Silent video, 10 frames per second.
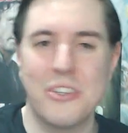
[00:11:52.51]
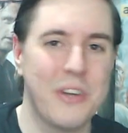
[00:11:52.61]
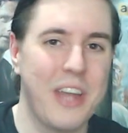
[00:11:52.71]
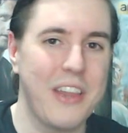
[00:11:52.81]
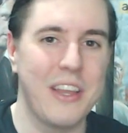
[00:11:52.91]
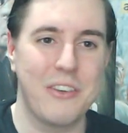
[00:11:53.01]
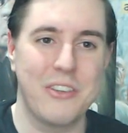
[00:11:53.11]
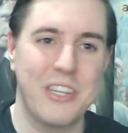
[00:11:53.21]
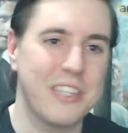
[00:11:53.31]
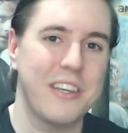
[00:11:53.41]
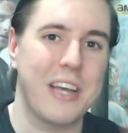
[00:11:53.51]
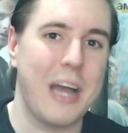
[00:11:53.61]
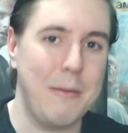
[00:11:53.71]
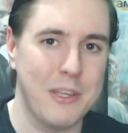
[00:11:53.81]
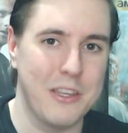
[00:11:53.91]
to another level because you get to see a
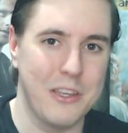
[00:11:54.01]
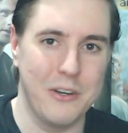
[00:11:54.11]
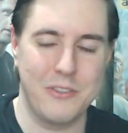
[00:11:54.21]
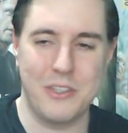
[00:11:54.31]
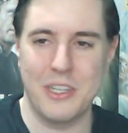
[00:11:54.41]
couple of those,